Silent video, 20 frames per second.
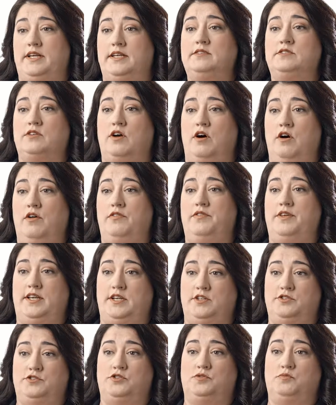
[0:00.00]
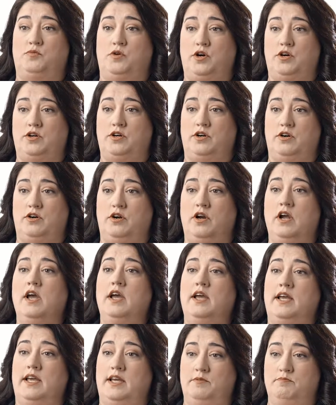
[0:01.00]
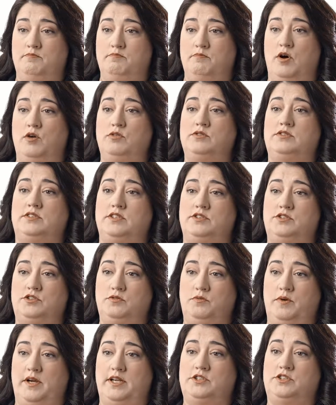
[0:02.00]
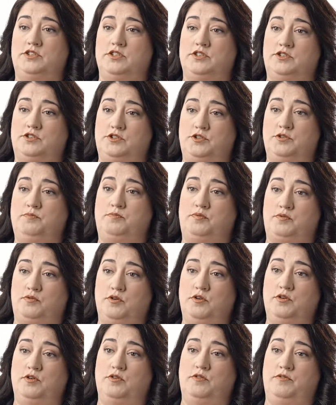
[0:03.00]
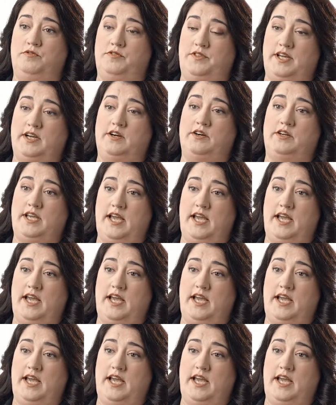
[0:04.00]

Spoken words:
is on the injured worker in most situations to prove their